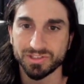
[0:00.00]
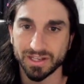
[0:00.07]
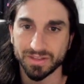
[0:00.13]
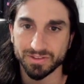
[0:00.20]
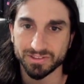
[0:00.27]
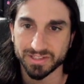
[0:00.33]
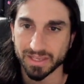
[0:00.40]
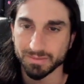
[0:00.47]
how
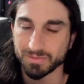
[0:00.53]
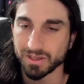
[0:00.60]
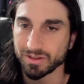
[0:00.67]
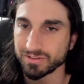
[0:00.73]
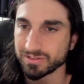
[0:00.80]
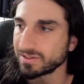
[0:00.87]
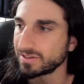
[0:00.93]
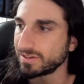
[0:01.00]
this game
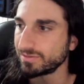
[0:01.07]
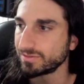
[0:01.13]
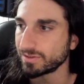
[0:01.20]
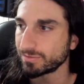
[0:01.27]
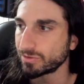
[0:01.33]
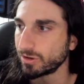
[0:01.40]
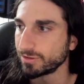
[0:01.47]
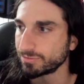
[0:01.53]
goes. And,
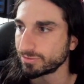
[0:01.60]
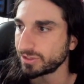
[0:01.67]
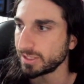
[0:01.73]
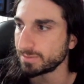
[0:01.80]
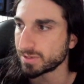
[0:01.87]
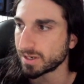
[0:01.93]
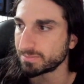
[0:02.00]
of course, we'll keep you